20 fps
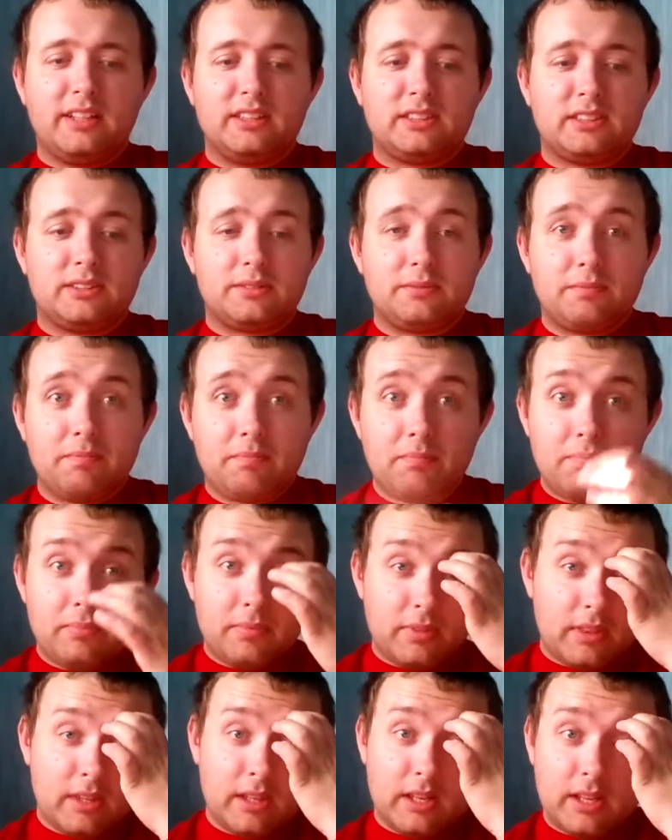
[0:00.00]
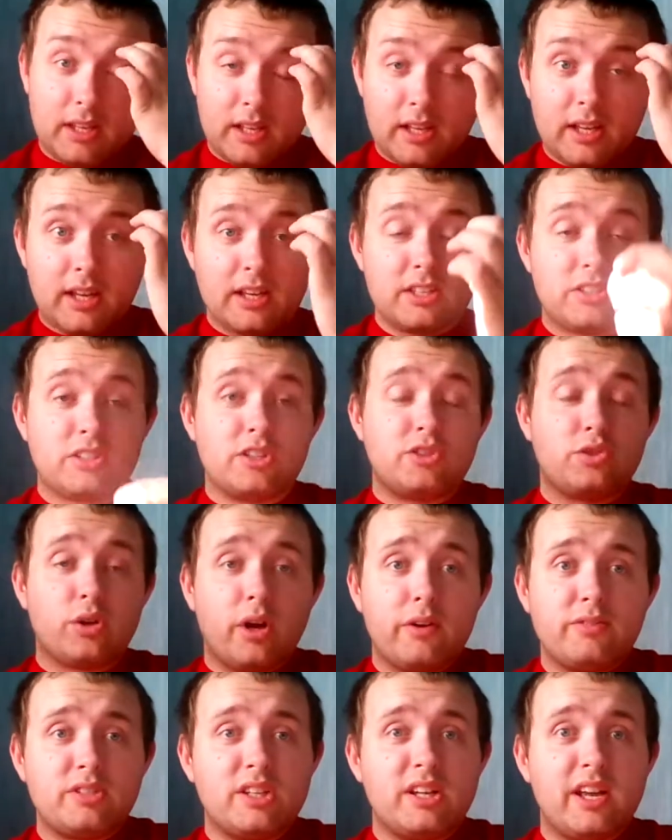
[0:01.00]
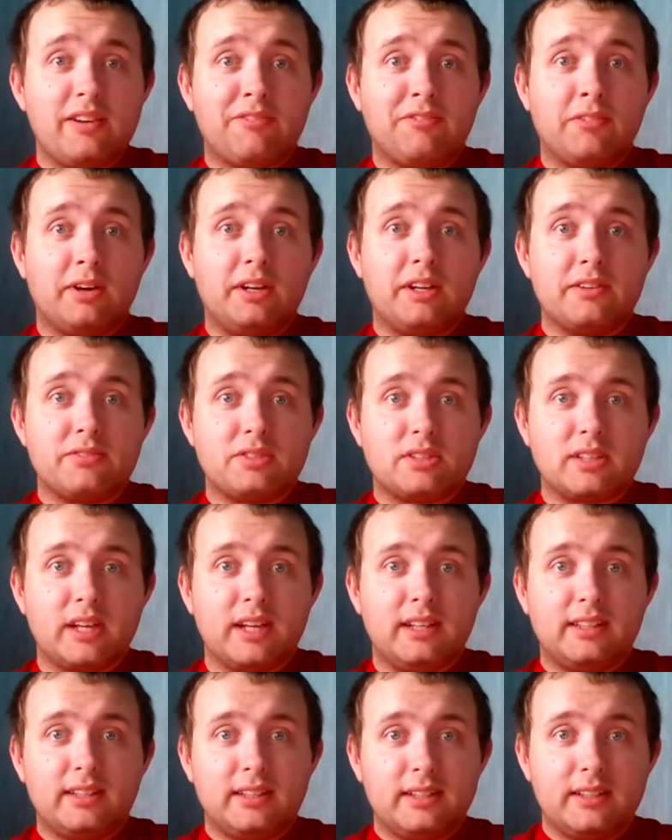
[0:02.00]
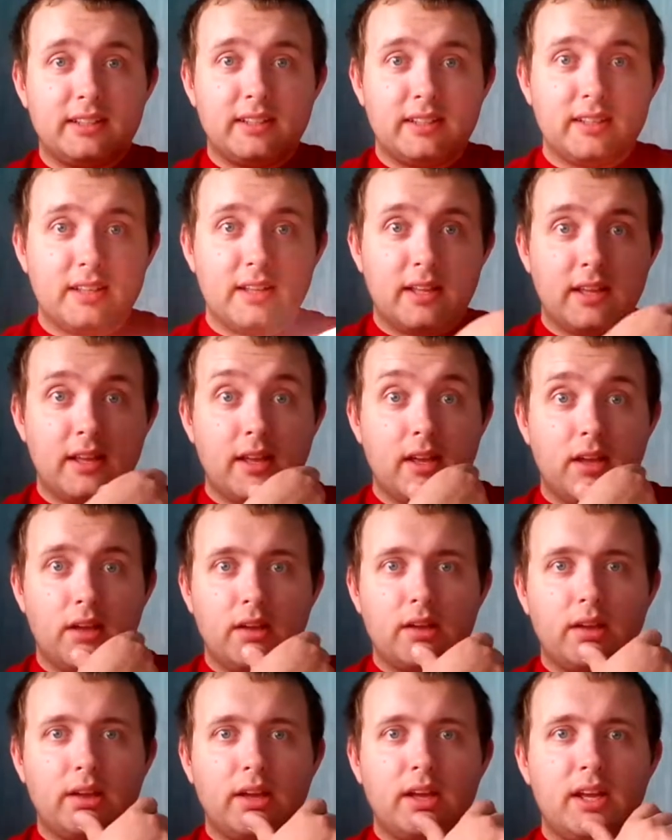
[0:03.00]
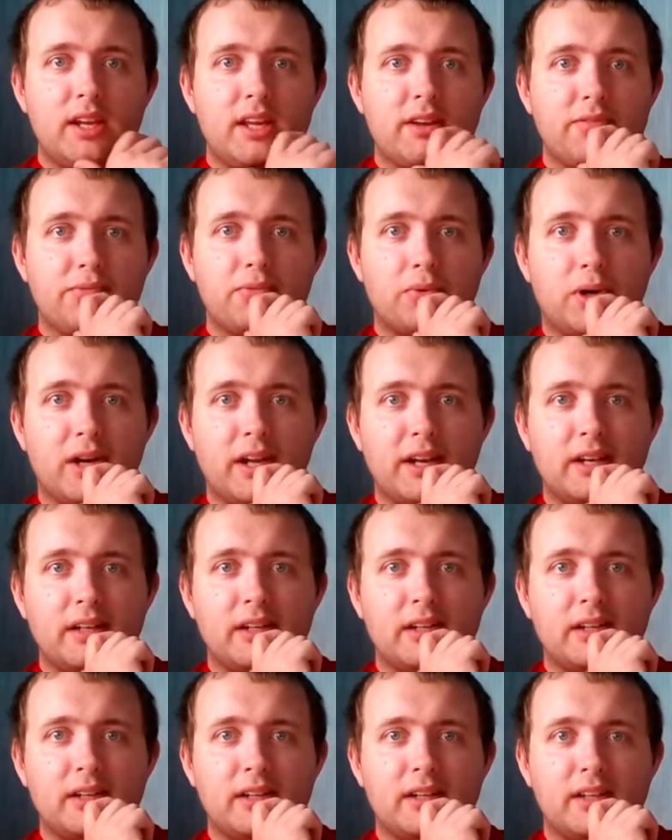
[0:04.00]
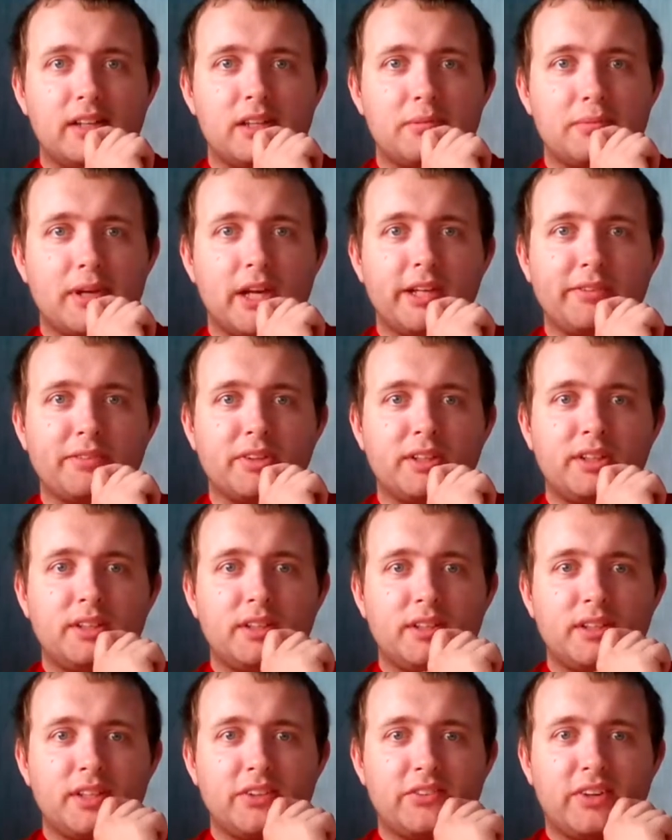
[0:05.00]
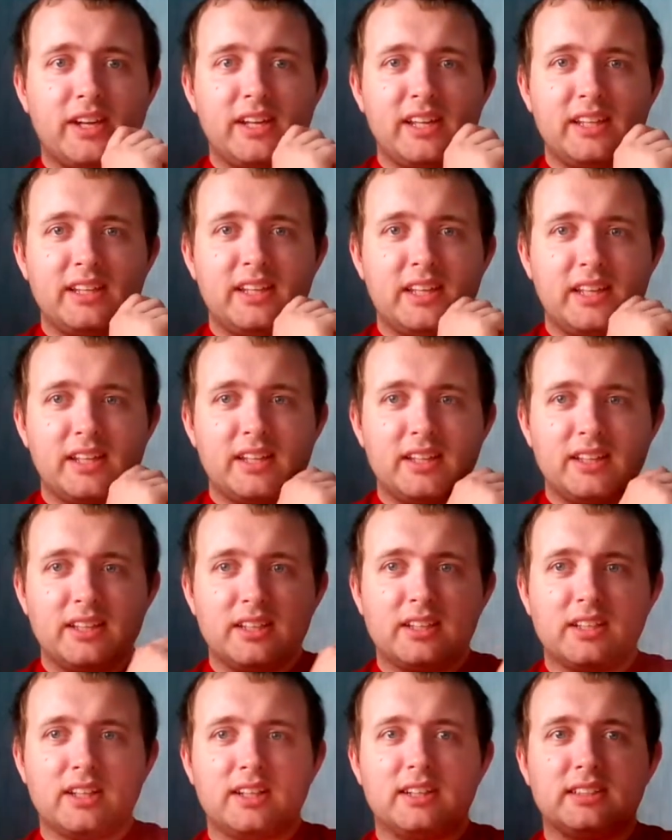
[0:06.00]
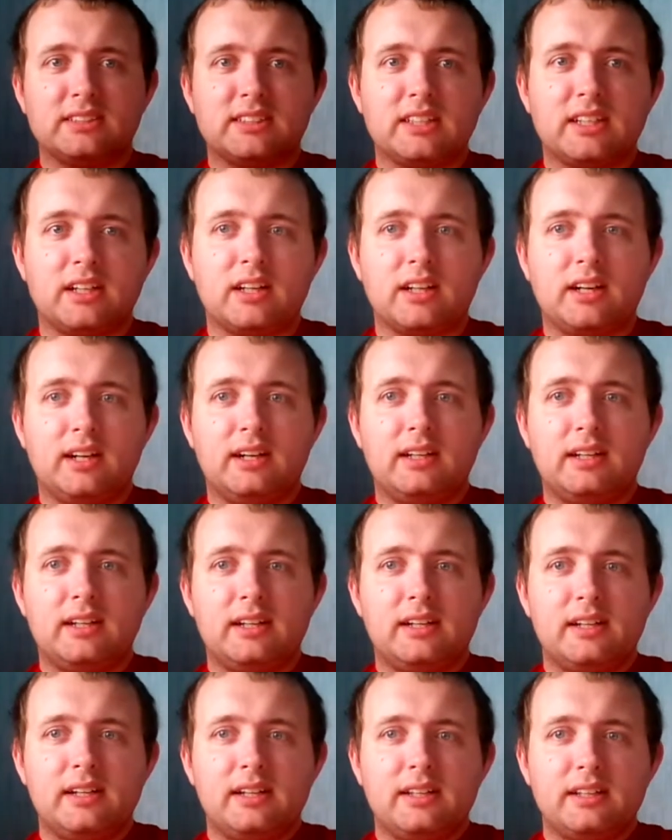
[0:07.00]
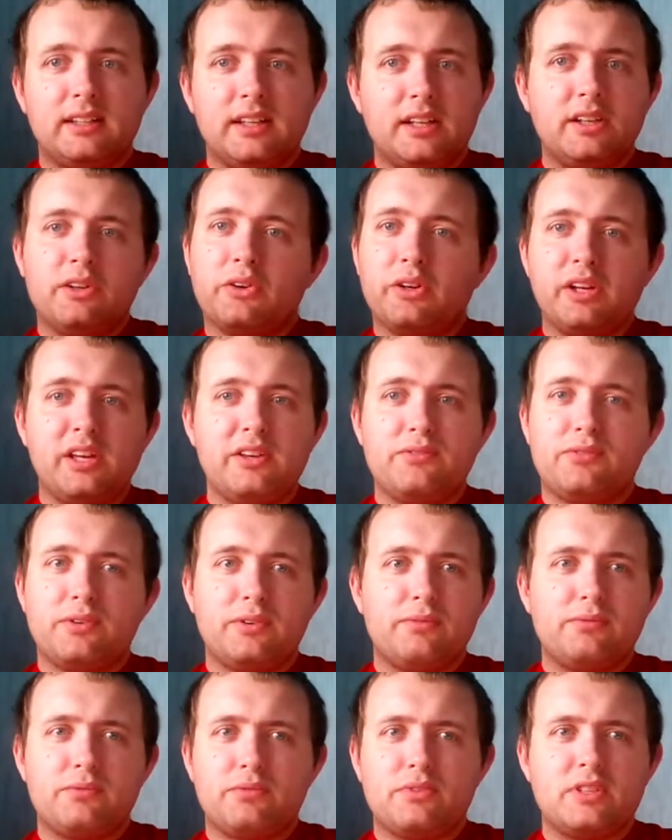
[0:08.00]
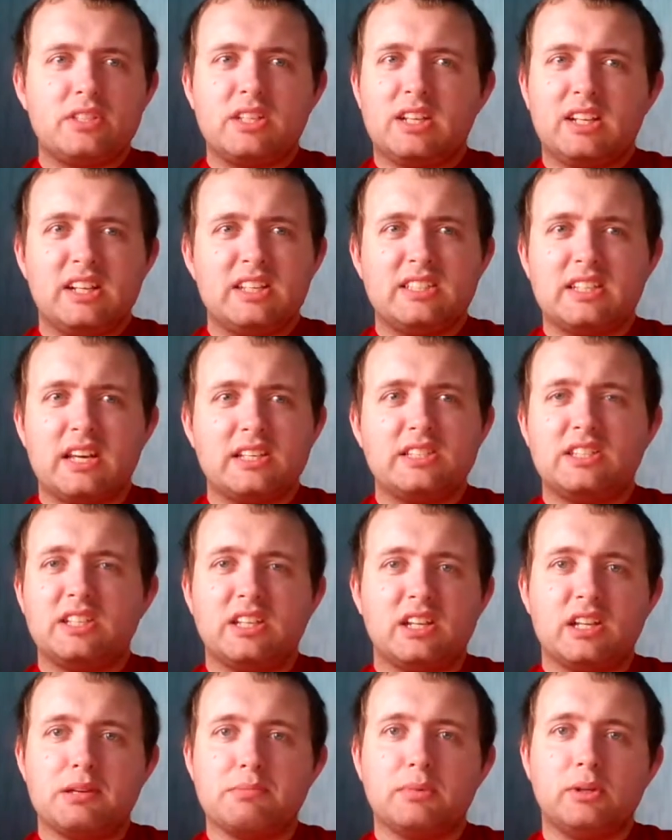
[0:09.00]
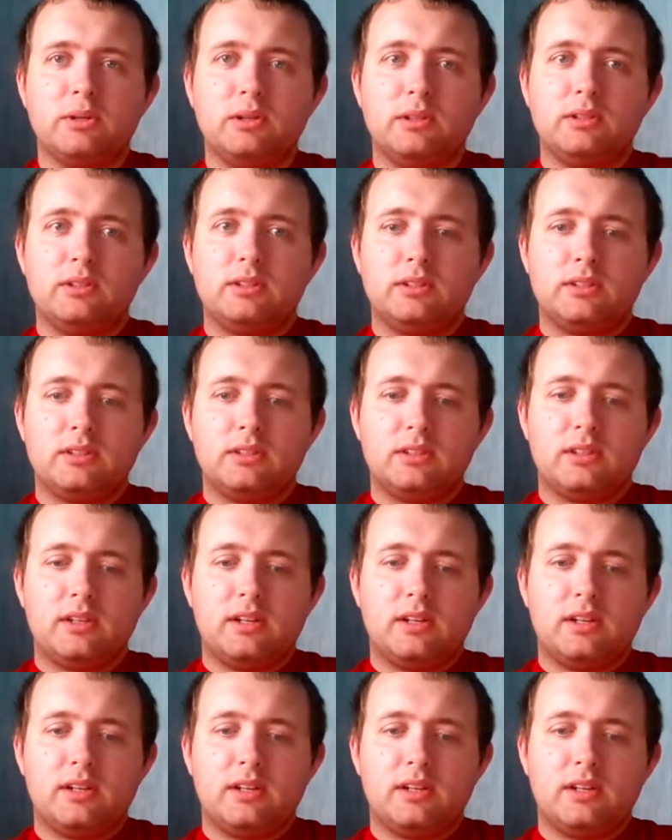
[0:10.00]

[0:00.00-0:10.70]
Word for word: And as the drivers in F1 have said, in F1 at the moment, the way the cars are, they're not even physically tested anymore.